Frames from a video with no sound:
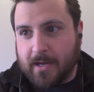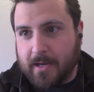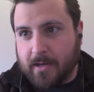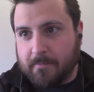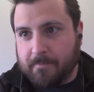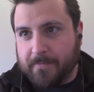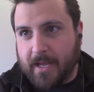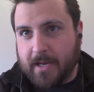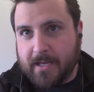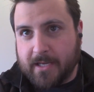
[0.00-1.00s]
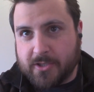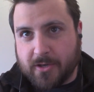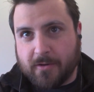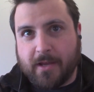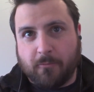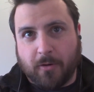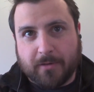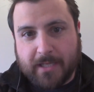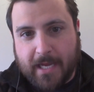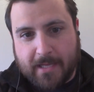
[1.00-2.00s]
and ensure that we're
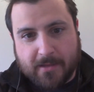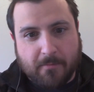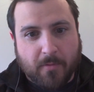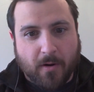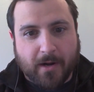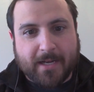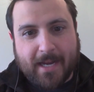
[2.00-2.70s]
really hitting the mark,